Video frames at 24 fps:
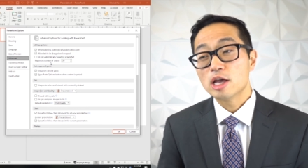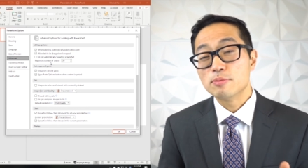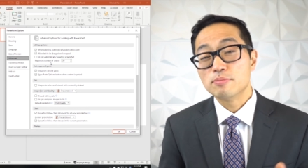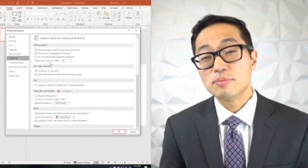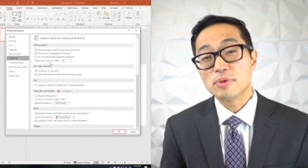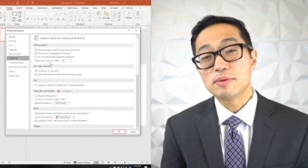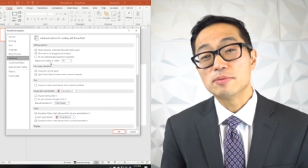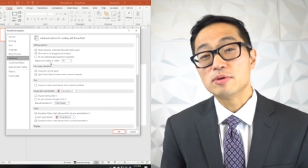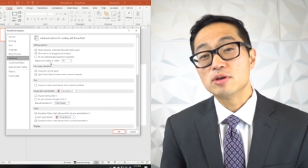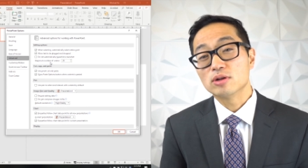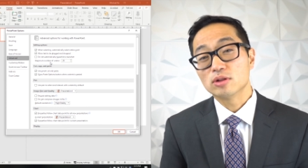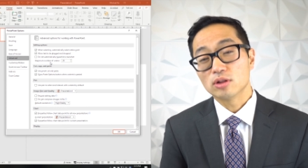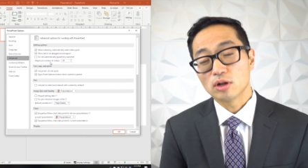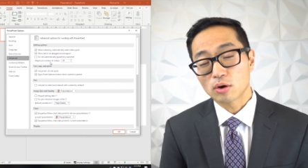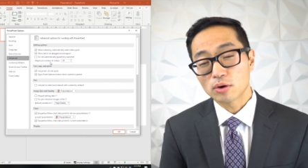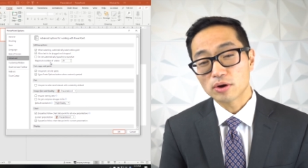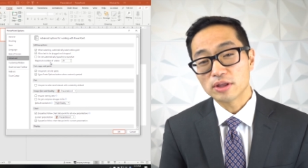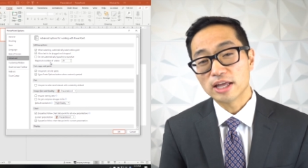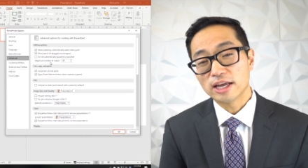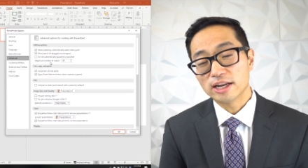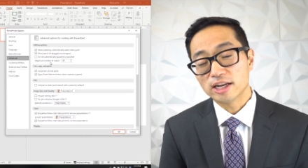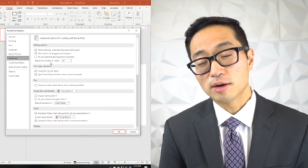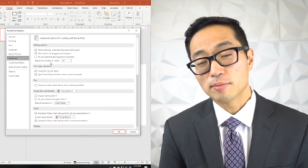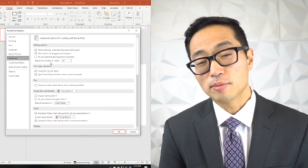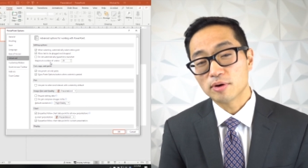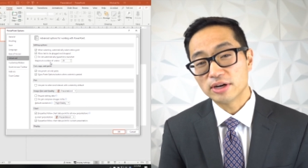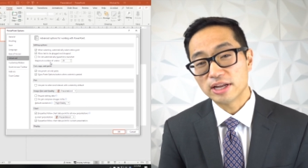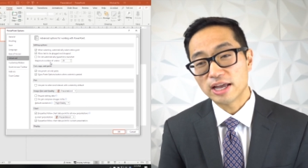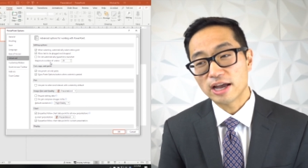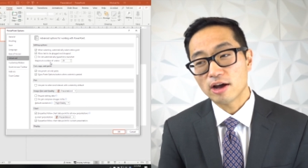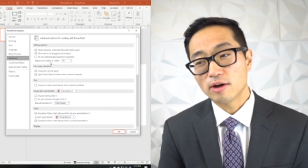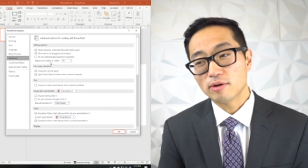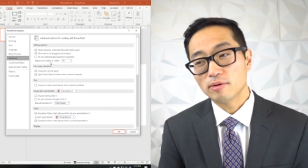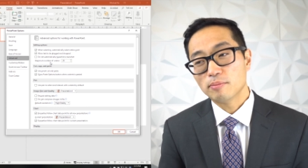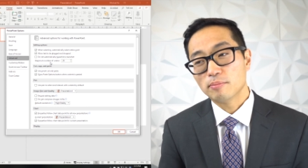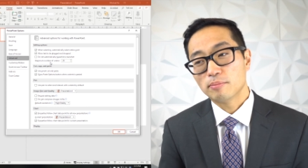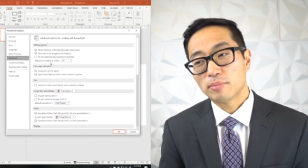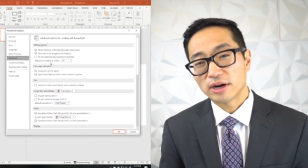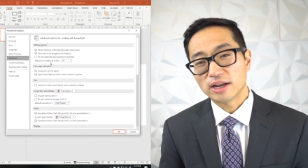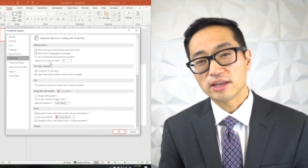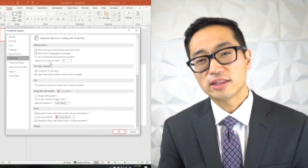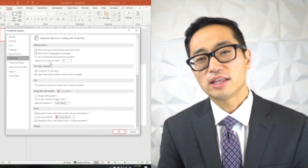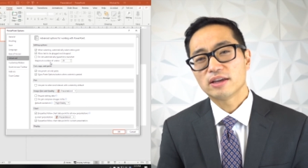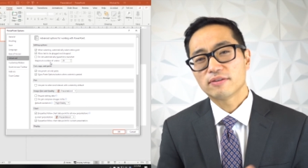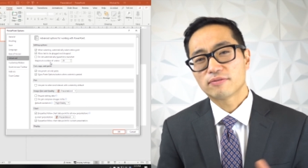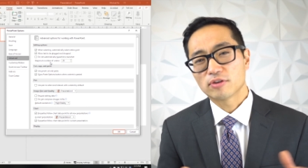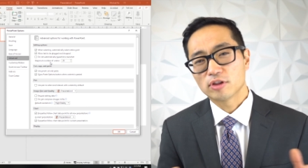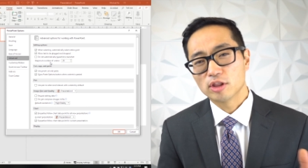maybe you lower that number down. But I
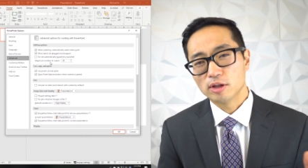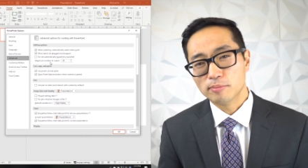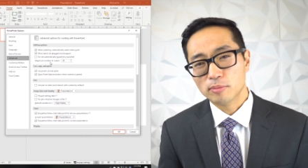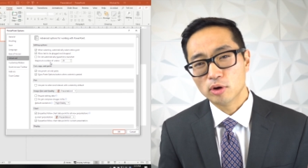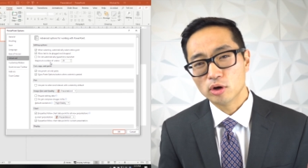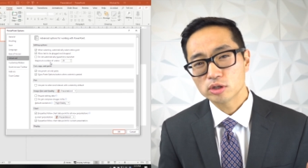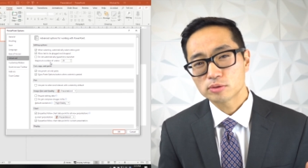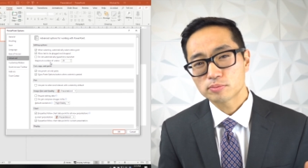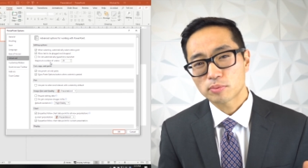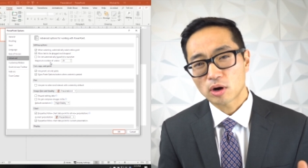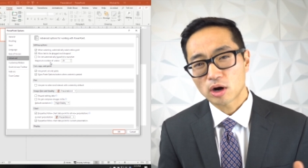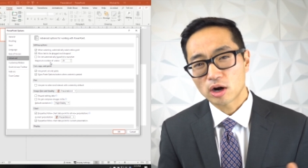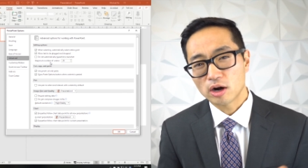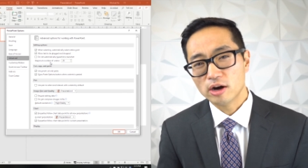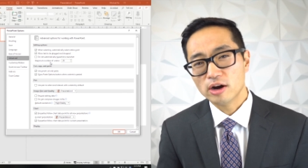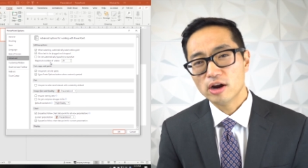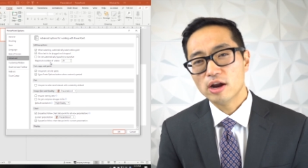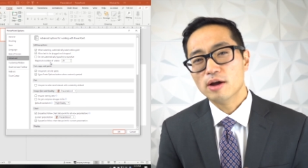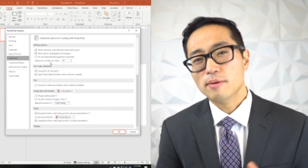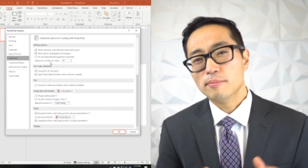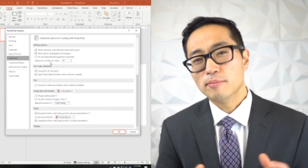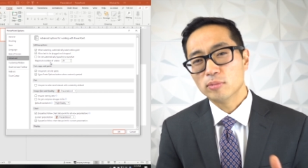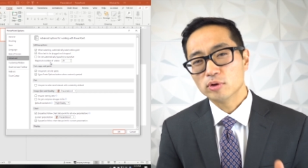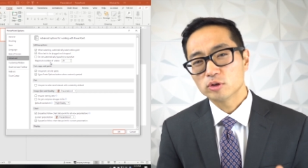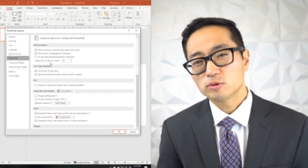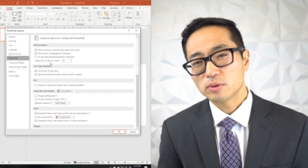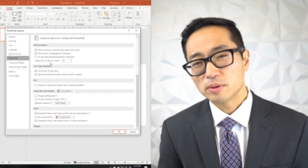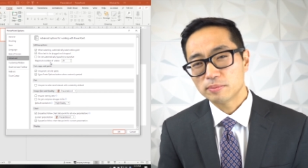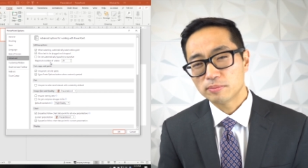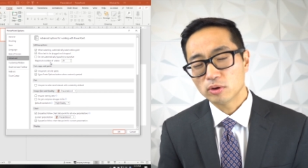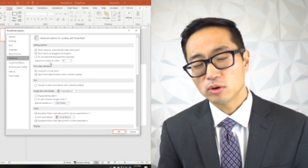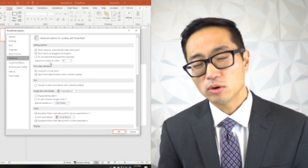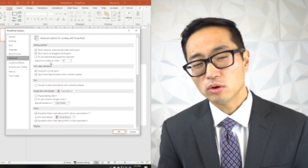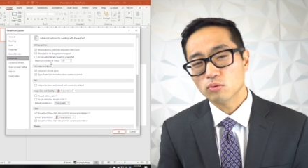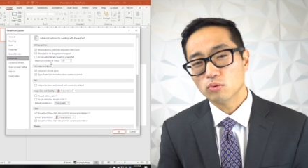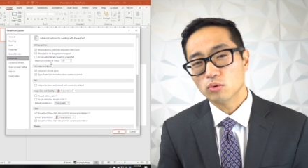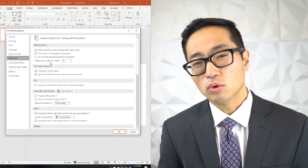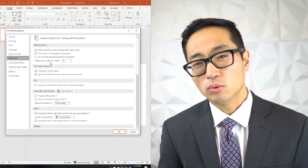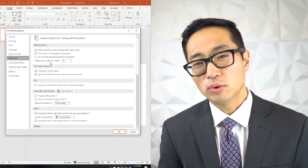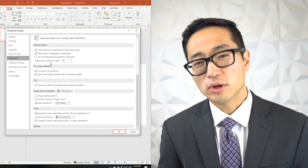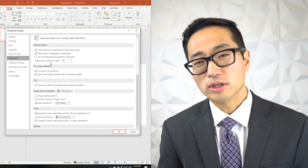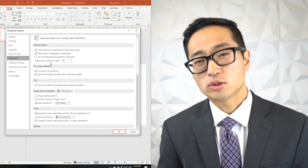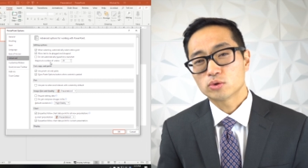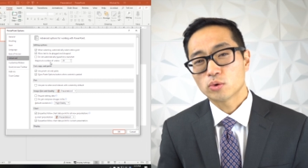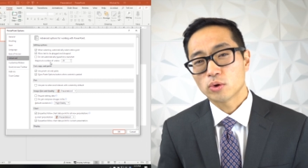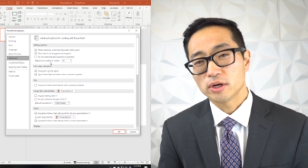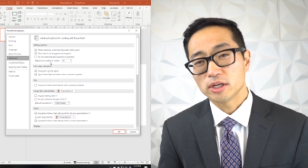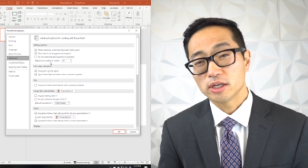think for the most part, most people will
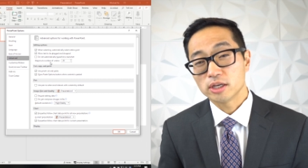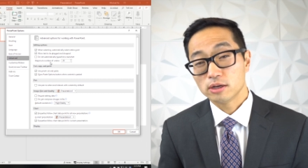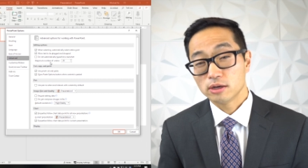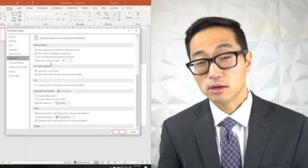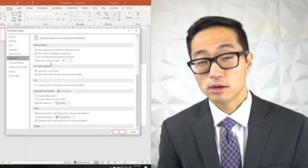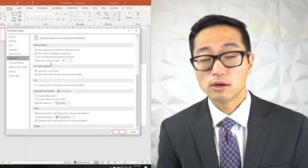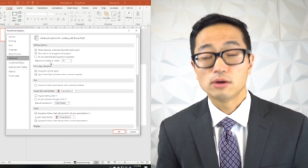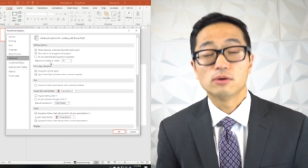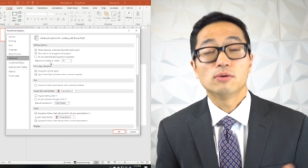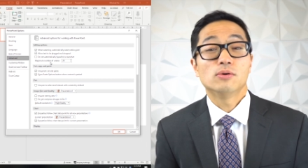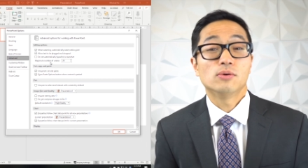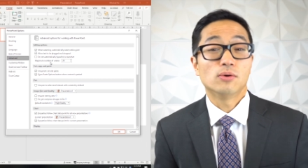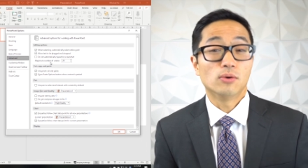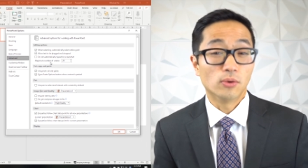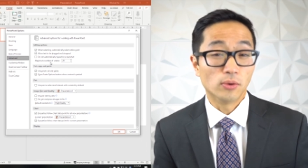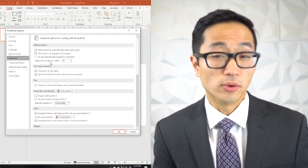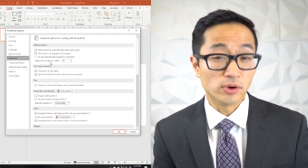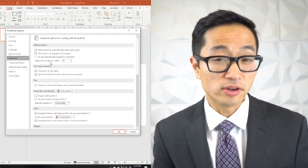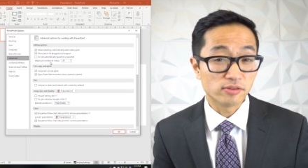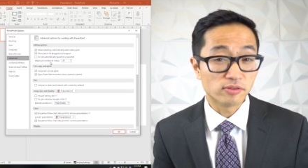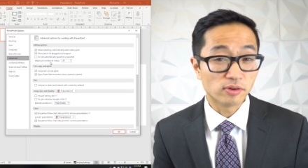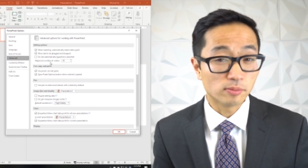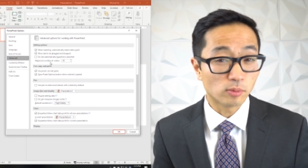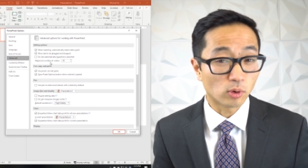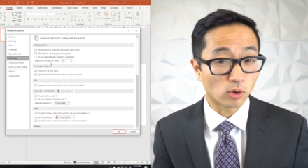want 20 or even